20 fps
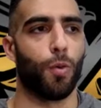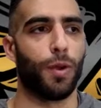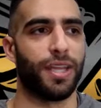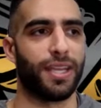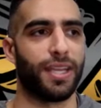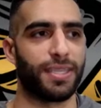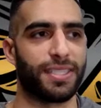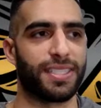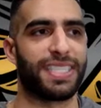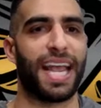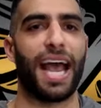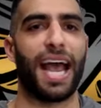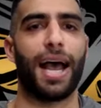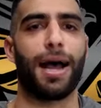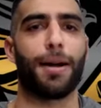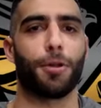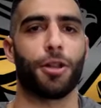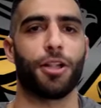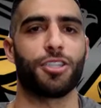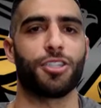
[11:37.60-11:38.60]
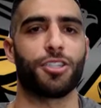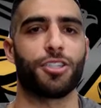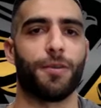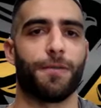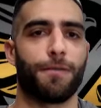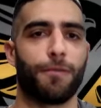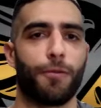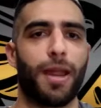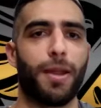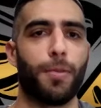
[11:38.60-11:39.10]
we established the
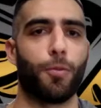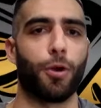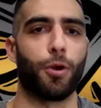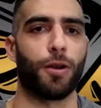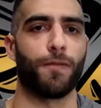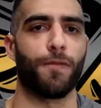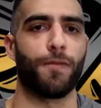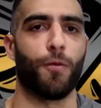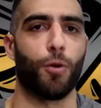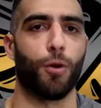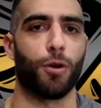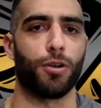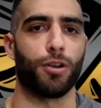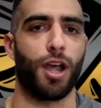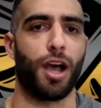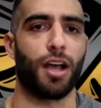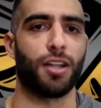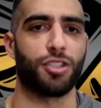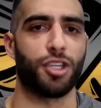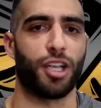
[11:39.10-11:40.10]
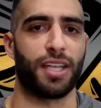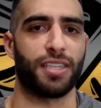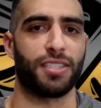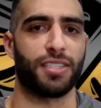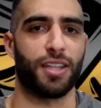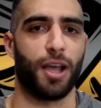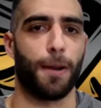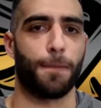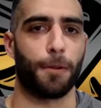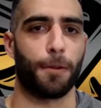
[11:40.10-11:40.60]
framework for not
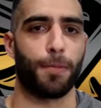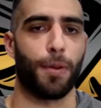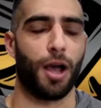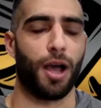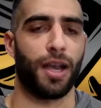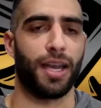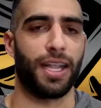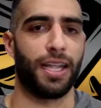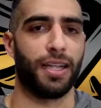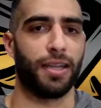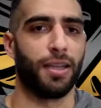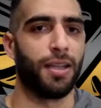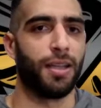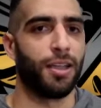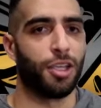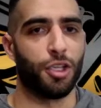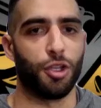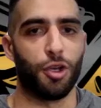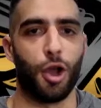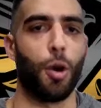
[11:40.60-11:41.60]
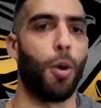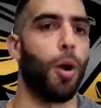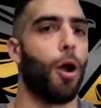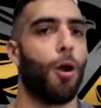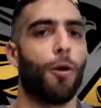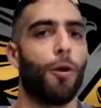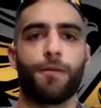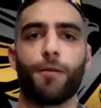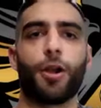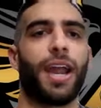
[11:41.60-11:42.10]
just upper body, you know,
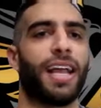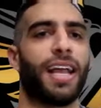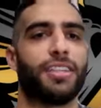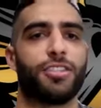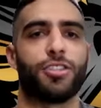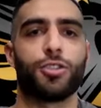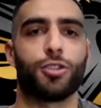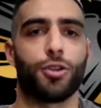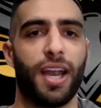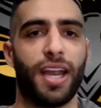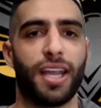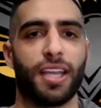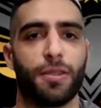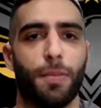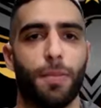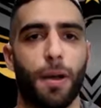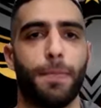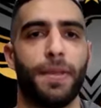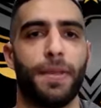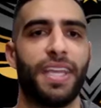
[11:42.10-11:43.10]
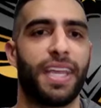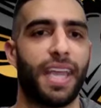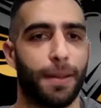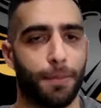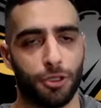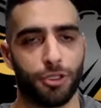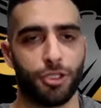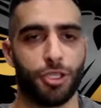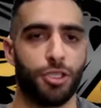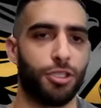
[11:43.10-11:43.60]
overhead strength, but being
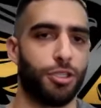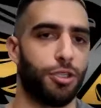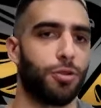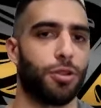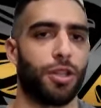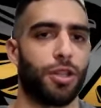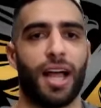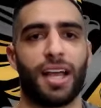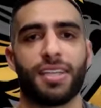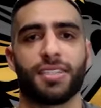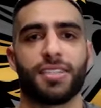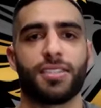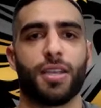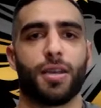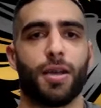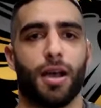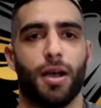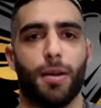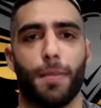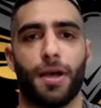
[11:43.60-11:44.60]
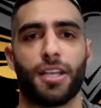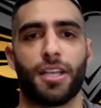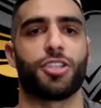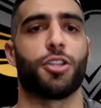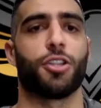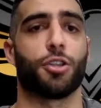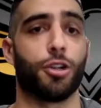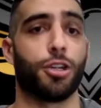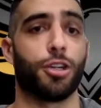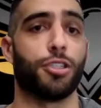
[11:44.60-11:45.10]
able to utilize uh,
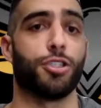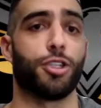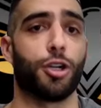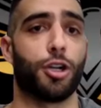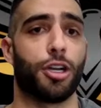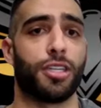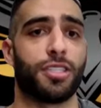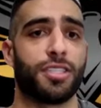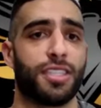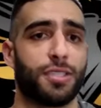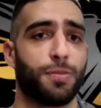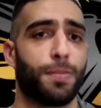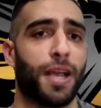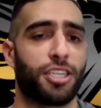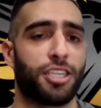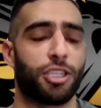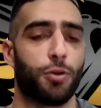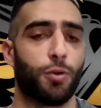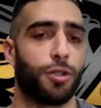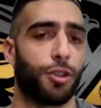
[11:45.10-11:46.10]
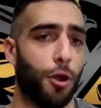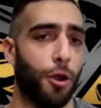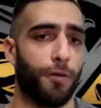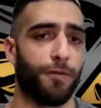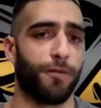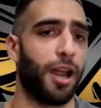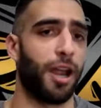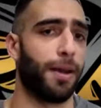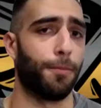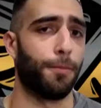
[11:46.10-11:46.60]
muscular endurance, especially with
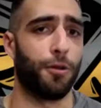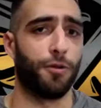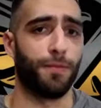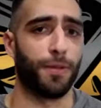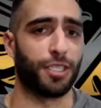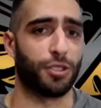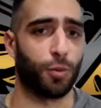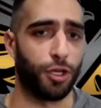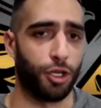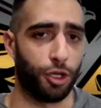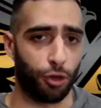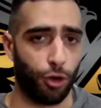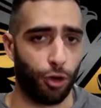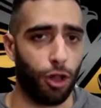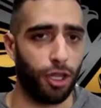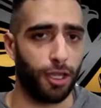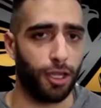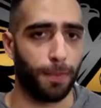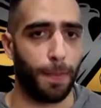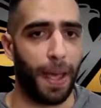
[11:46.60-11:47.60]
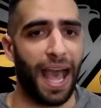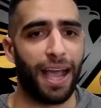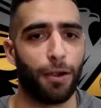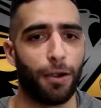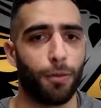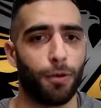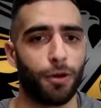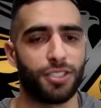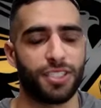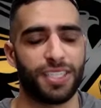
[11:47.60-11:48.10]
overhead movements. When you're crawling
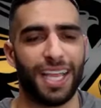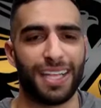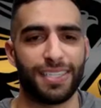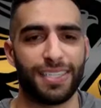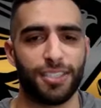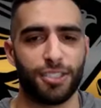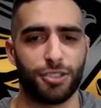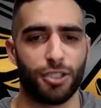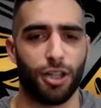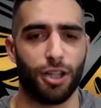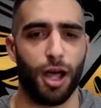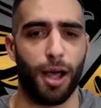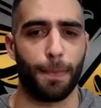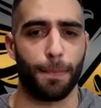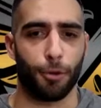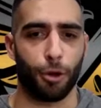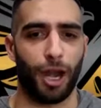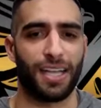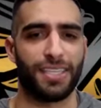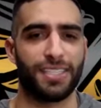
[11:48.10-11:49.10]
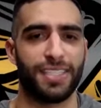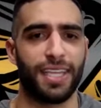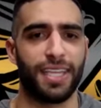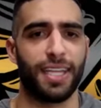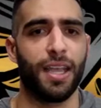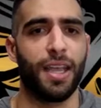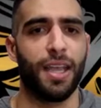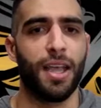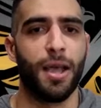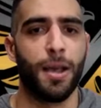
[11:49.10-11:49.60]
backwards, yes, there's a lot of
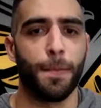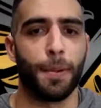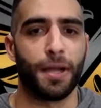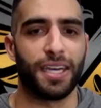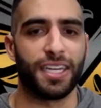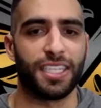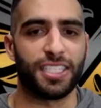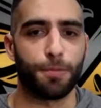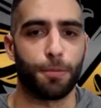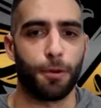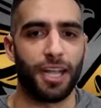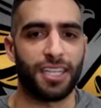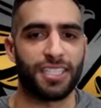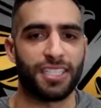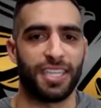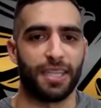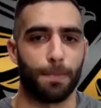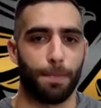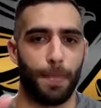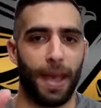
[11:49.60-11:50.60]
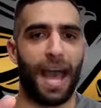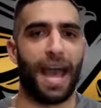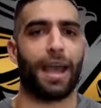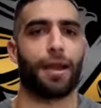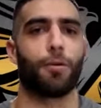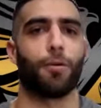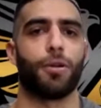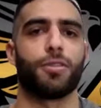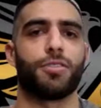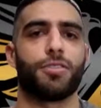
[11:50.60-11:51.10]
pressing, but it's pressing
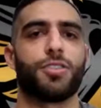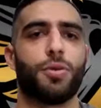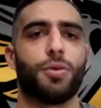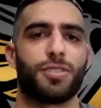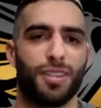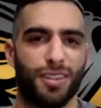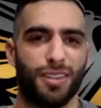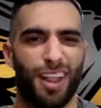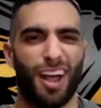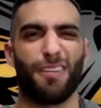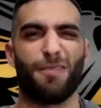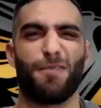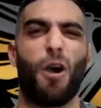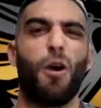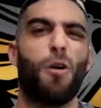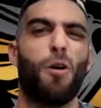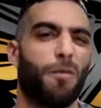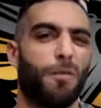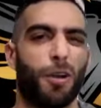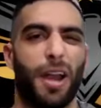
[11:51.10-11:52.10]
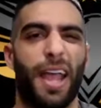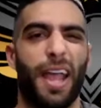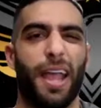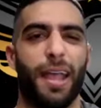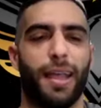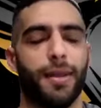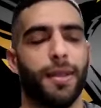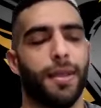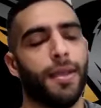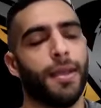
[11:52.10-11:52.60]
backwards. So it's a lot of
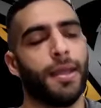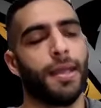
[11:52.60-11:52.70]
overhead.